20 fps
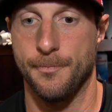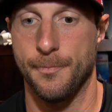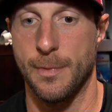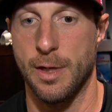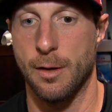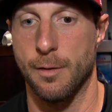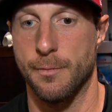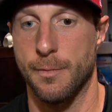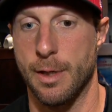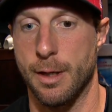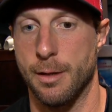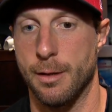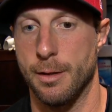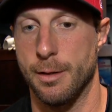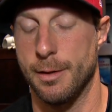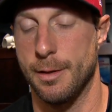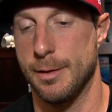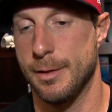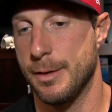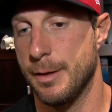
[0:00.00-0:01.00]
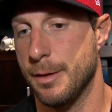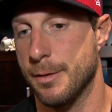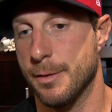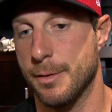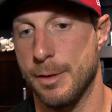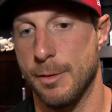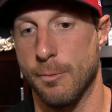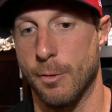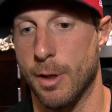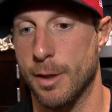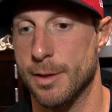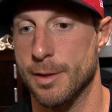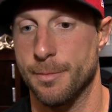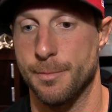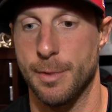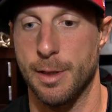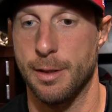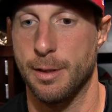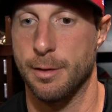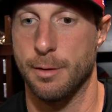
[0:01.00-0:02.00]
you know, and you walk
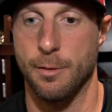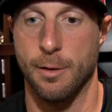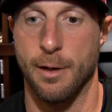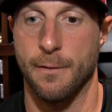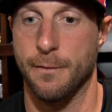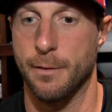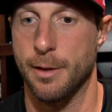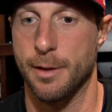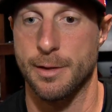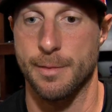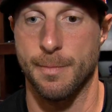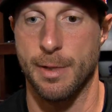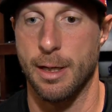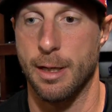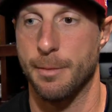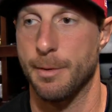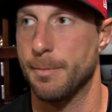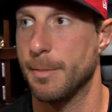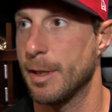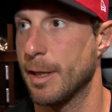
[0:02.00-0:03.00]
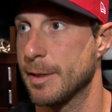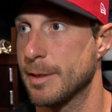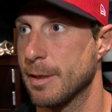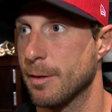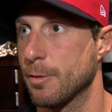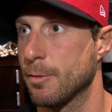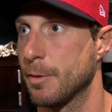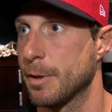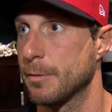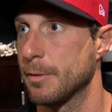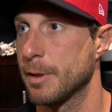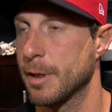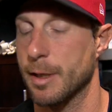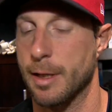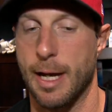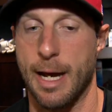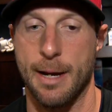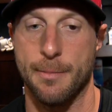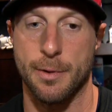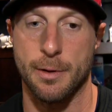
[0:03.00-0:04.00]
him, and then Crawford hits a bomb. I mean, that's how quickly it can
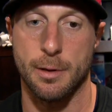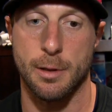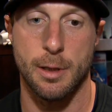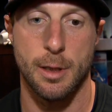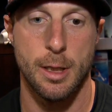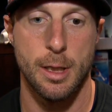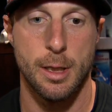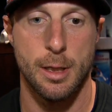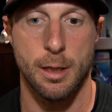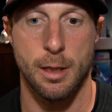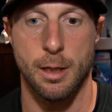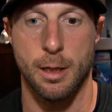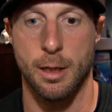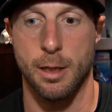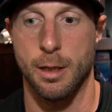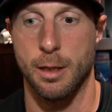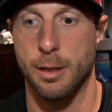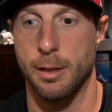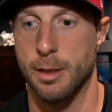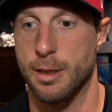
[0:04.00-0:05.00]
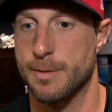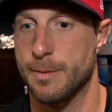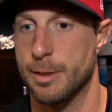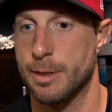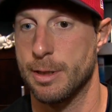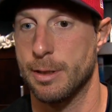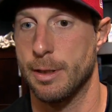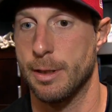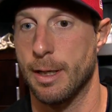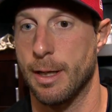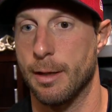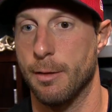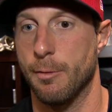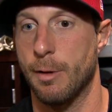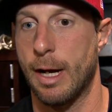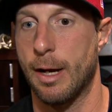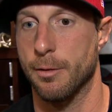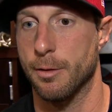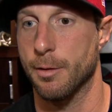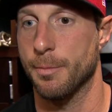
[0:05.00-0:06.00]
happen, especially
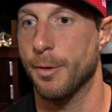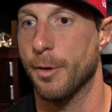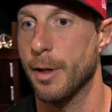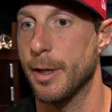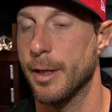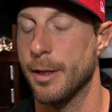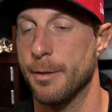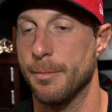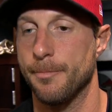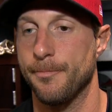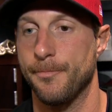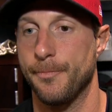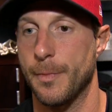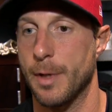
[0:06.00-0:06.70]
how they're playing.